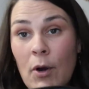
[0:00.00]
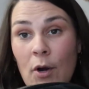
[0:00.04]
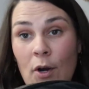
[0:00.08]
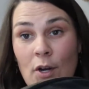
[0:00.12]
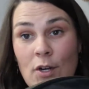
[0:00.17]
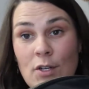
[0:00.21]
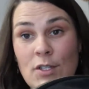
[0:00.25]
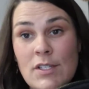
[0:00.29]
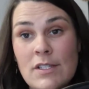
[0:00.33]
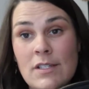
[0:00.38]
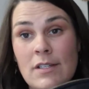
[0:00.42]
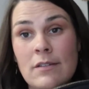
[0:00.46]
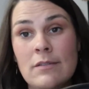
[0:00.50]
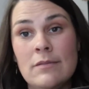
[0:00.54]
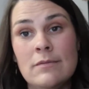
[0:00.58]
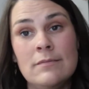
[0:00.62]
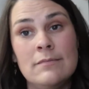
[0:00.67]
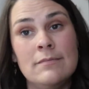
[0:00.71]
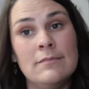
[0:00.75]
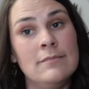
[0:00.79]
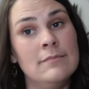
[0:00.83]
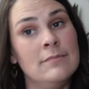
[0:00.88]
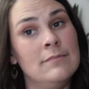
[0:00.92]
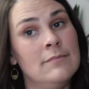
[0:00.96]
purse,
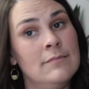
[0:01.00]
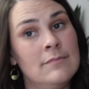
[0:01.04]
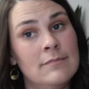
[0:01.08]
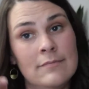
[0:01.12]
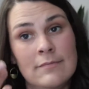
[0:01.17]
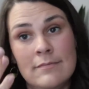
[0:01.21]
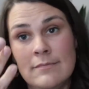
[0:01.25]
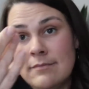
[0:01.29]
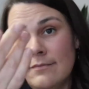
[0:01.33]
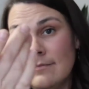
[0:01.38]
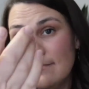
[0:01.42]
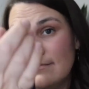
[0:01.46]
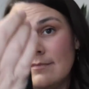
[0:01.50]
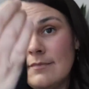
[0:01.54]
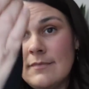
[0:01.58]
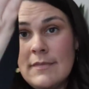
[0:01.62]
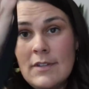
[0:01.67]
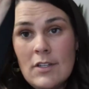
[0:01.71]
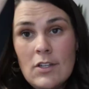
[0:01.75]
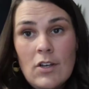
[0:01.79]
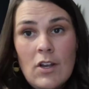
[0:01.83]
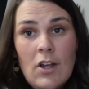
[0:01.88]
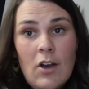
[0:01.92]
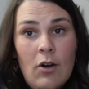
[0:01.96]

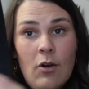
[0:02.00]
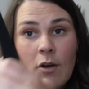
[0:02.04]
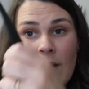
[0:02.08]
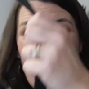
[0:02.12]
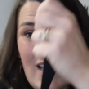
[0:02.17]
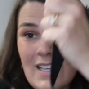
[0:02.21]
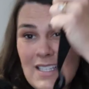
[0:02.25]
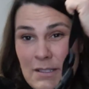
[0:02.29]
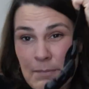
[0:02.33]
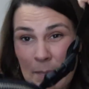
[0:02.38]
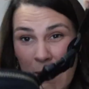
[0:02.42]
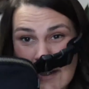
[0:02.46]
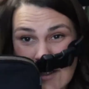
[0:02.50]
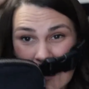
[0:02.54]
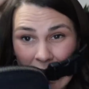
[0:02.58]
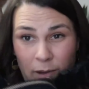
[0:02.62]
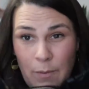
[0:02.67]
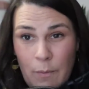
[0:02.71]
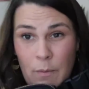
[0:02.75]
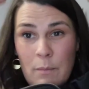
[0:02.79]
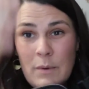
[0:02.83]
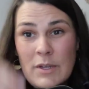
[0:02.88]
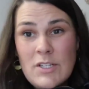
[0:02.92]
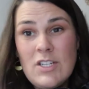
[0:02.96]
you know,
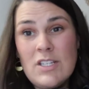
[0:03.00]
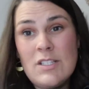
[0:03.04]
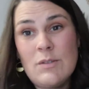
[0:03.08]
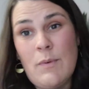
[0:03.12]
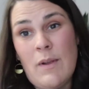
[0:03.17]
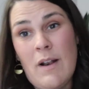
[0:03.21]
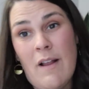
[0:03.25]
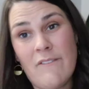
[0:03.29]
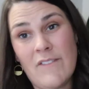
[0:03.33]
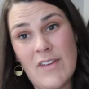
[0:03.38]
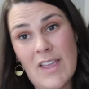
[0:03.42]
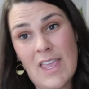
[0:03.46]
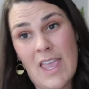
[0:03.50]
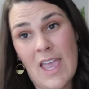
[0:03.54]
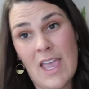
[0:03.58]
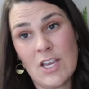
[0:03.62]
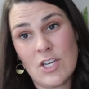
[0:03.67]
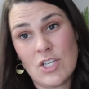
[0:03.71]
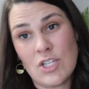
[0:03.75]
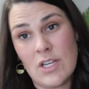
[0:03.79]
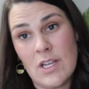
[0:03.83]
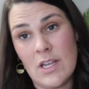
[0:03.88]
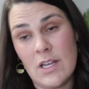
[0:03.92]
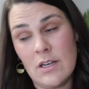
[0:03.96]
especially when we just went on
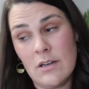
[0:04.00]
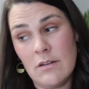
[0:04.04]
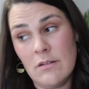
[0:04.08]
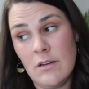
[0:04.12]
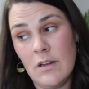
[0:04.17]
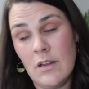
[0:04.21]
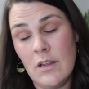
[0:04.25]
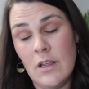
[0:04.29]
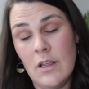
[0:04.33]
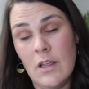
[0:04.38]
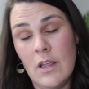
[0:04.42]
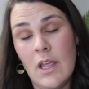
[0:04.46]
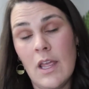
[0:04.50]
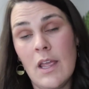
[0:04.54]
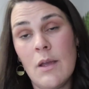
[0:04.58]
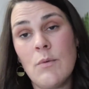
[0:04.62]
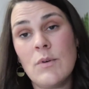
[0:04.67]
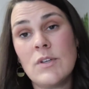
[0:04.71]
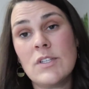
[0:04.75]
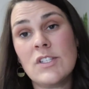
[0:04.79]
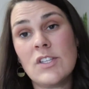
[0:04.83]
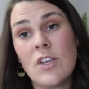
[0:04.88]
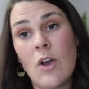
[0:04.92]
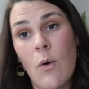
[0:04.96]
vacation. It
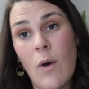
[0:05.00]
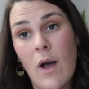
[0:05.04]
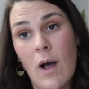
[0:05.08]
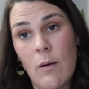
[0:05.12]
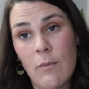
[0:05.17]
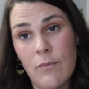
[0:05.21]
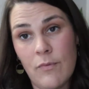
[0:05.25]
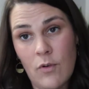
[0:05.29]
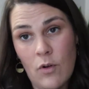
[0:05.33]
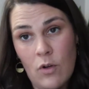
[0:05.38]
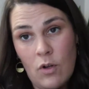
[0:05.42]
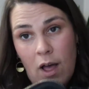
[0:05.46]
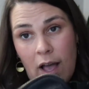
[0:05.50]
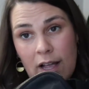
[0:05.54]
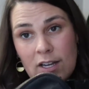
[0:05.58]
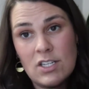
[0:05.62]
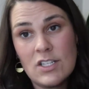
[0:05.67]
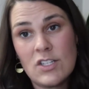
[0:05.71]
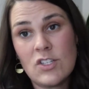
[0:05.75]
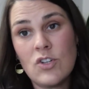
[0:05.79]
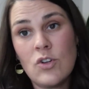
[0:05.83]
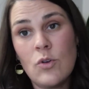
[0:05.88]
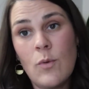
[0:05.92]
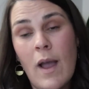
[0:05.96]
was so helpful. I
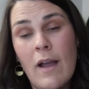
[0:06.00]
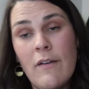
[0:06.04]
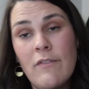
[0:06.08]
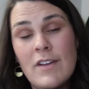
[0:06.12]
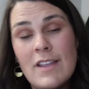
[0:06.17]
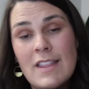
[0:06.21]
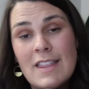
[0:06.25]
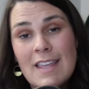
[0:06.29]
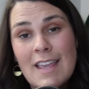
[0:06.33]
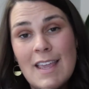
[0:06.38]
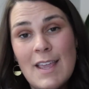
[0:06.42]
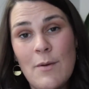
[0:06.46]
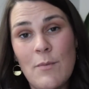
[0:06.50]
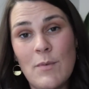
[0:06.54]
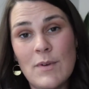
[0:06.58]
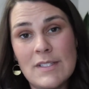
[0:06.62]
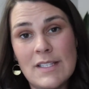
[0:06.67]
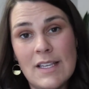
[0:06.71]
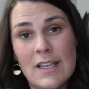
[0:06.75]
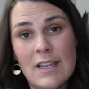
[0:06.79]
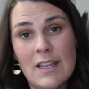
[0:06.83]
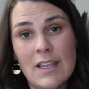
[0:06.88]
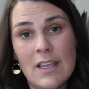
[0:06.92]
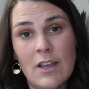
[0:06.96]
just knew everything
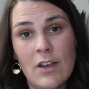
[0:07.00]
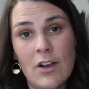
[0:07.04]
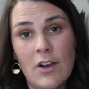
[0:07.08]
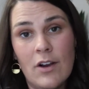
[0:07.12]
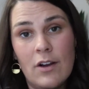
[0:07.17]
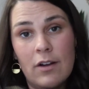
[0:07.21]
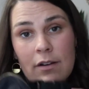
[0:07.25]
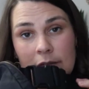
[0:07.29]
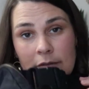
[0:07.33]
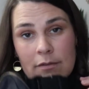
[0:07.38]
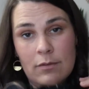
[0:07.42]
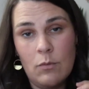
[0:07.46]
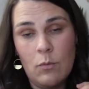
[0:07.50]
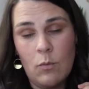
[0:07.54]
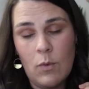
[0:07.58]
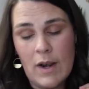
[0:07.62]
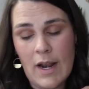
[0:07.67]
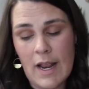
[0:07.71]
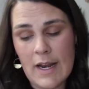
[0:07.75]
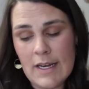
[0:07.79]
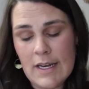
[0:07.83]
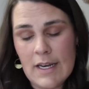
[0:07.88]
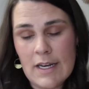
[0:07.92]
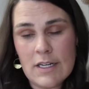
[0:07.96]
was in here
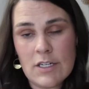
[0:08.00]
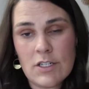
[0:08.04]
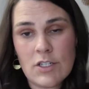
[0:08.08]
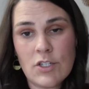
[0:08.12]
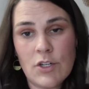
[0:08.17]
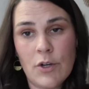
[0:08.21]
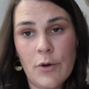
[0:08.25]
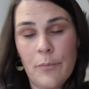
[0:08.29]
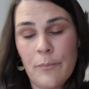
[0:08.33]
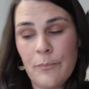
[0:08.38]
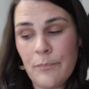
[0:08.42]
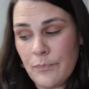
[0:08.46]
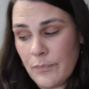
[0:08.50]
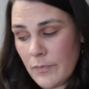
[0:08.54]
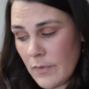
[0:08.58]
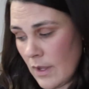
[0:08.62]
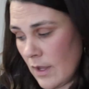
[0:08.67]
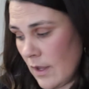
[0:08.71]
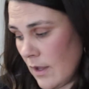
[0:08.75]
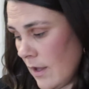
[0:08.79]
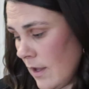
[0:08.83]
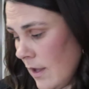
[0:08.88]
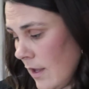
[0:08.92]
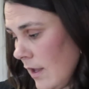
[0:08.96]
when I needed it to.
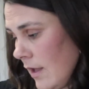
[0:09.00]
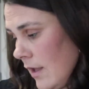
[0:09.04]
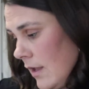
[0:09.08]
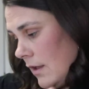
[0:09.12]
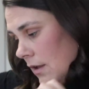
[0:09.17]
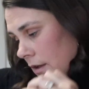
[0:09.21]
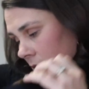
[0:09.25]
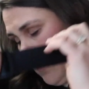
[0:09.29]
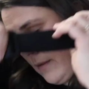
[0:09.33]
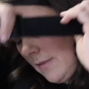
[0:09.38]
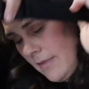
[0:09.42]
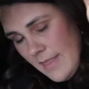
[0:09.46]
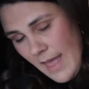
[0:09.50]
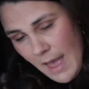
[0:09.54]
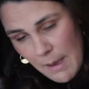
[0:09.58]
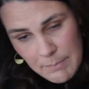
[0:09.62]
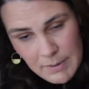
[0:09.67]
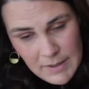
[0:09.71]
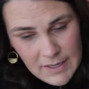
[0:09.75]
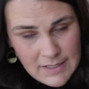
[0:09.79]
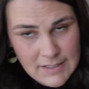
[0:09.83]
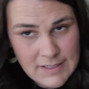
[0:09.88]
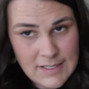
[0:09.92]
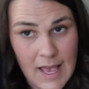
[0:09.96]

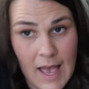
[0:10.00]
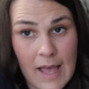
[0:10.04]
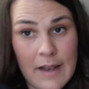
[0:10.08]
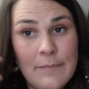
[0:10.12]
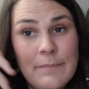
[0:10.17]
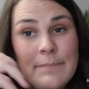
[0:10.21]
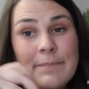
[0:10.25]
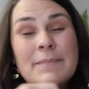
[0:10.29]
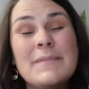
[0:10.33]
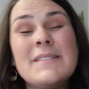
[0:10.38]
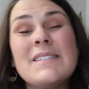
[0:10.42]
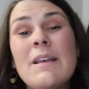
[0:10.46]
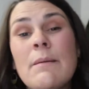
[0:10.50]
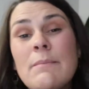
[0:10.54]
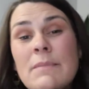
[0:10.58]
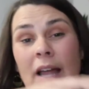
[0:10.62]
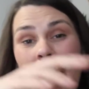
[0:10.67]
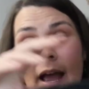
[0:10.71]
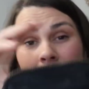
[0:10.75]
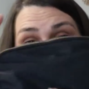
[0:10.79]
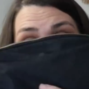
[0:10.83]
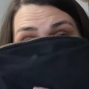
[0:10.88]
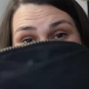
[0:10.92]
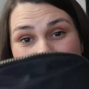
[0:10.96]
That being said,
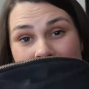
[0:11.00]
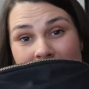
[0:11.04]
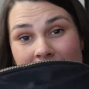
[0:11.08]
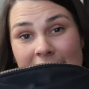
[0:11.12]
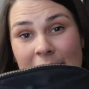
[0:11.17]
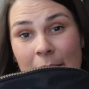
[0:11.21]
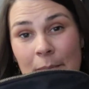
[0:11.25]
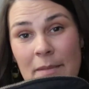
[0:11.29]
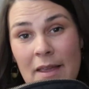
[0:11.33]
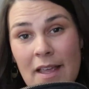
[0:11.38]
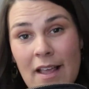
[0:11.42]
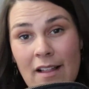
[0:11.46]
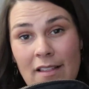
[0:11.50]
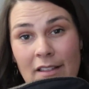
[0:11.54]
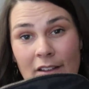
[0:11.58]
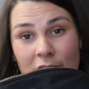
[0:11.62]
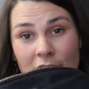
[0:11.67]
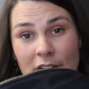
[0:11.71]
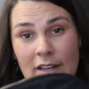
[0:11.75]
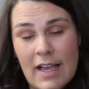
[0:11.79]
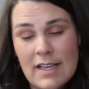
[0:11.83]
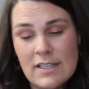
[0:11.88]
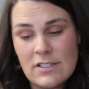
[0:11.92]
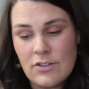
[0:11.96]
sometimes I need something a
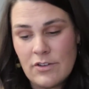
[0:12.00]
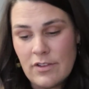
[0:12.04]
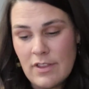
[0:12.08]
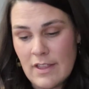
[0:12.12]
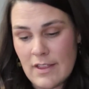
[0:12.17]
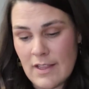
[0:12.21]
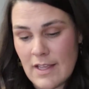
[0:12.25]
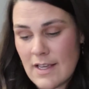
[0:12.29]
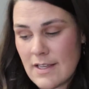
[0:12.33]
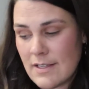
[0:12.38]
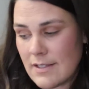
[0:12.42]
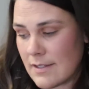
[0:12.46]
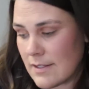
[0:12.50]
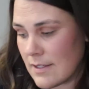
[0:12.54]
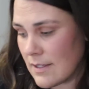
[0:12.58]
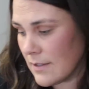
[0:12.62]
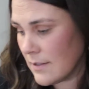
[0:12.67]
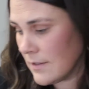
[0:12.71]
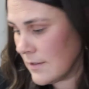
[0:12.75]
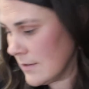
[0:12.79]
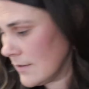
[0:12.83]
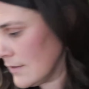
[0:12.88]
little nicer than this.